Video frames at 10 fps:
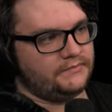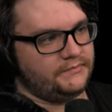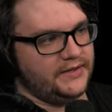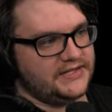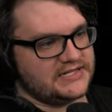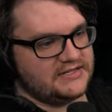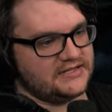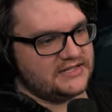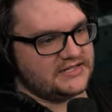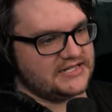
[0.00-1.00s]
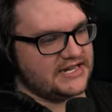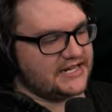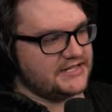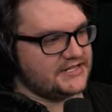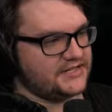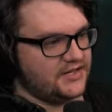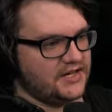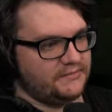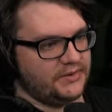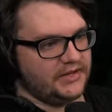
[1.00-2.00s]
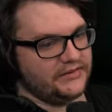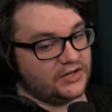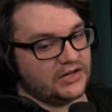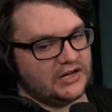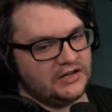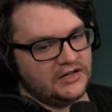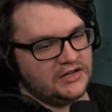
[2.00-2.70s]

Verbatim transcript: Put this into the second slot, believe it or not.